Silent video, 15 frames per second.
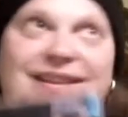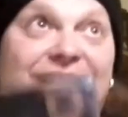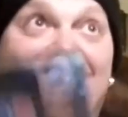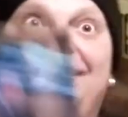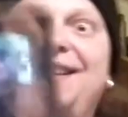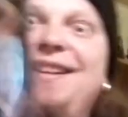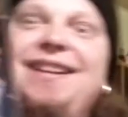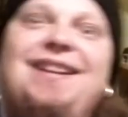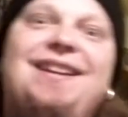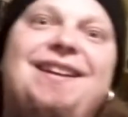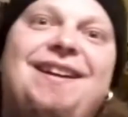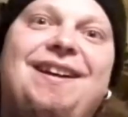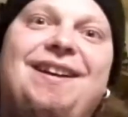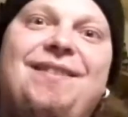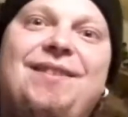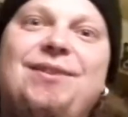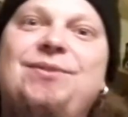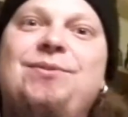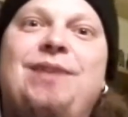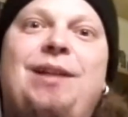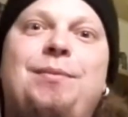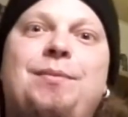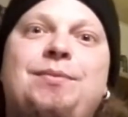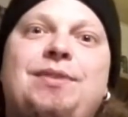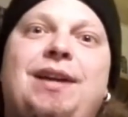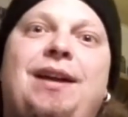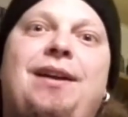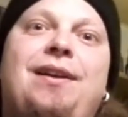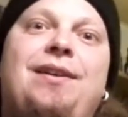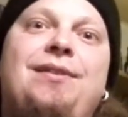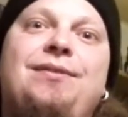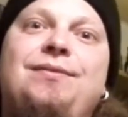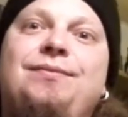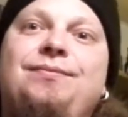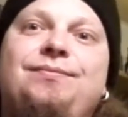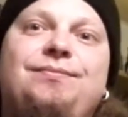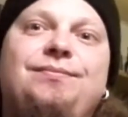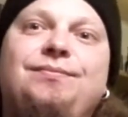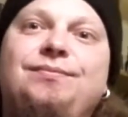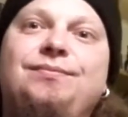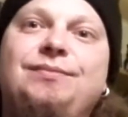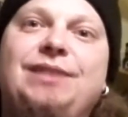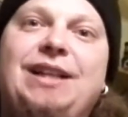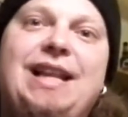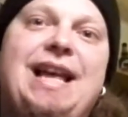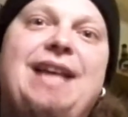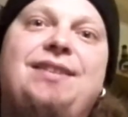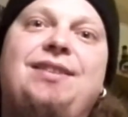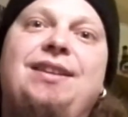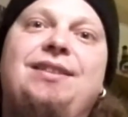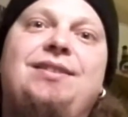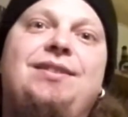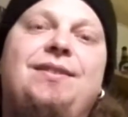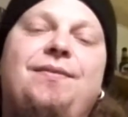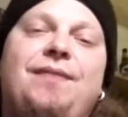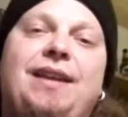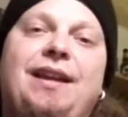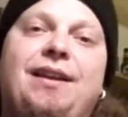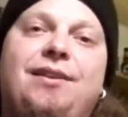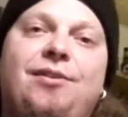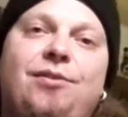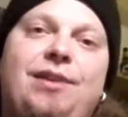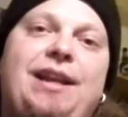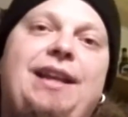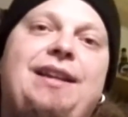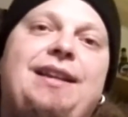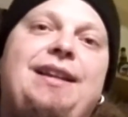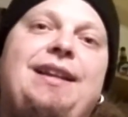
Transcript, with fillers: yeah, uh, those two albums are classics. They are great.